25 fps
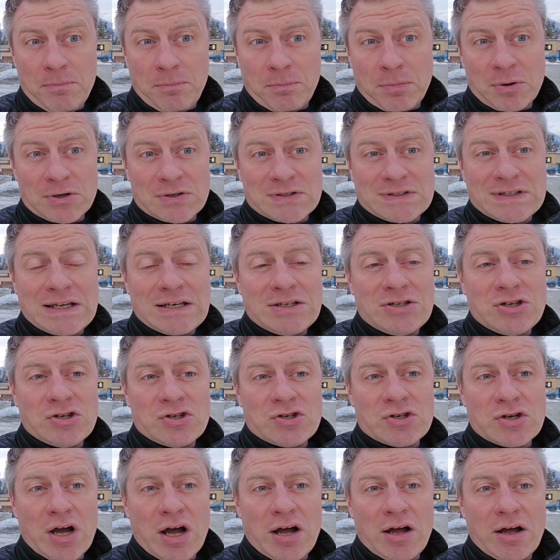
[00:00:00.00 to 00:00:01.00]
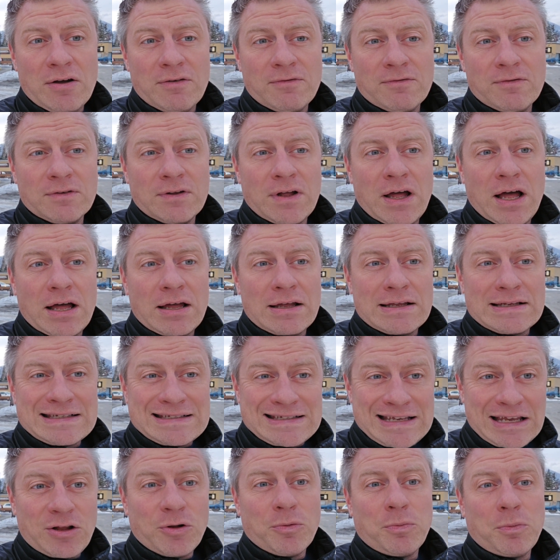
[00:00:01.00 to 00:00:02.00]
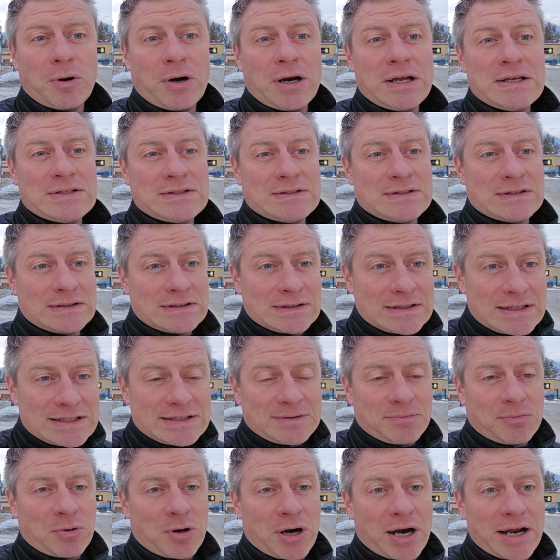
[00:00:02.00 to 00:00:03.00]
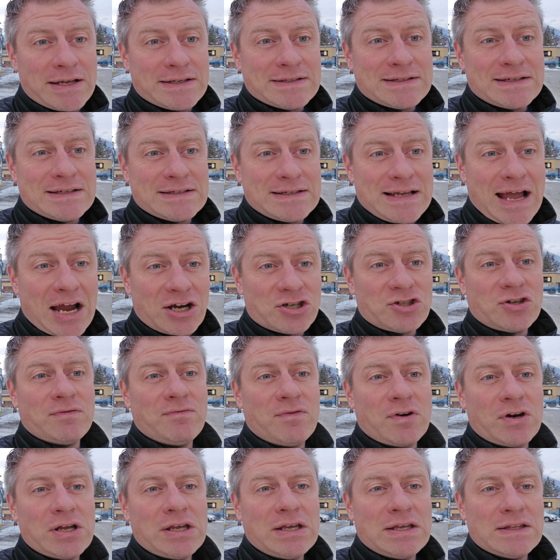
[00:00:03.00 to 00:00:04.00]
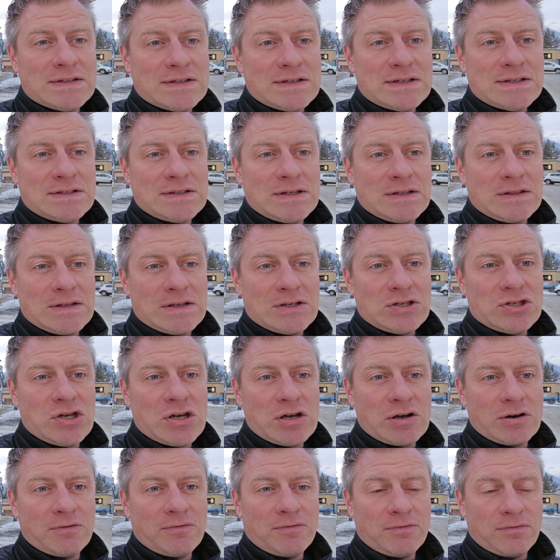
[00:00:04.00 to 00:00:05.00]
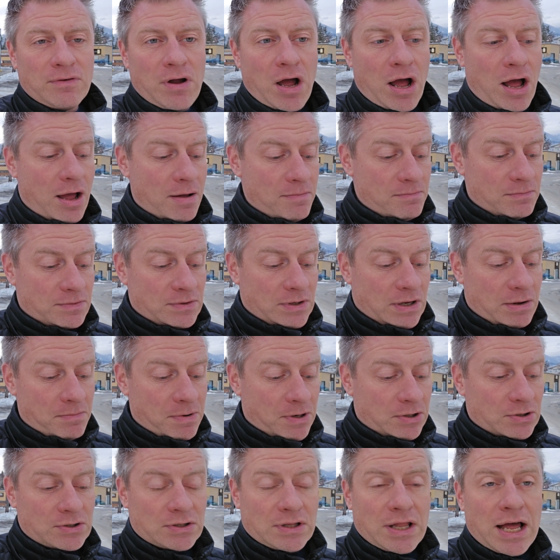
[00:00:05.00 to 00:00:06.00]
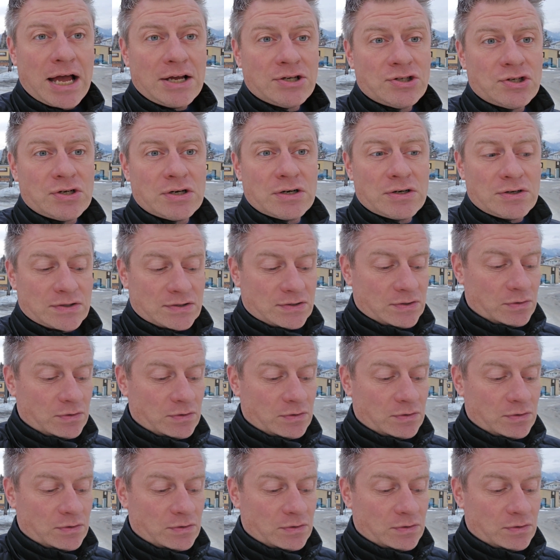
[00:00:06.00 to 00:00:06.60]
percentage of sale price to list price, is actually very consistent this year um, compared to last year.